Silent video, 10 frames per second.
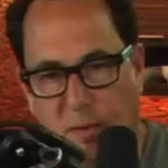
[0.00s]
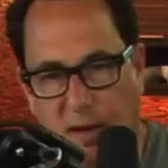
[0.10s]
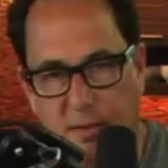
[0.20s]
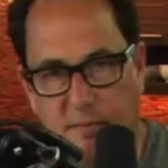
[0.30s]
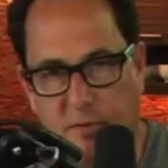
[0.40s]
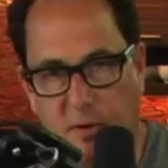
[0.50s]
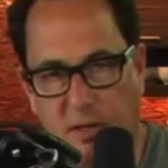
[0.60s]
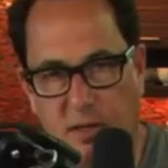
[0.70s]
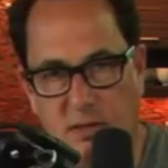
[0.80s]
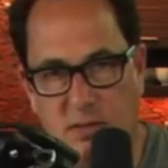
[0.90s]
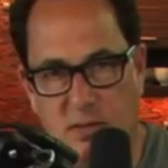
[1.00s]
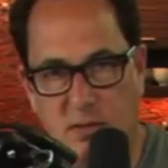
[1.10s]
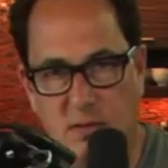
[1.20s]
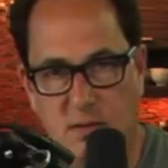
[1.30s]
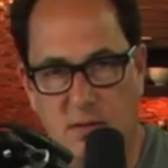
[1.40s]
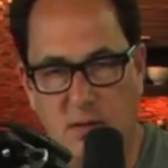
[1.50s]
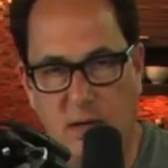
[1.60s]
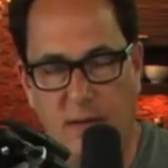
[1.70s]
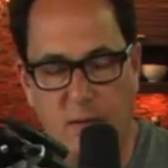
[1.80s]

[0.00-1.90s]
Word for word: buy them for our kids. You bought them for yourself.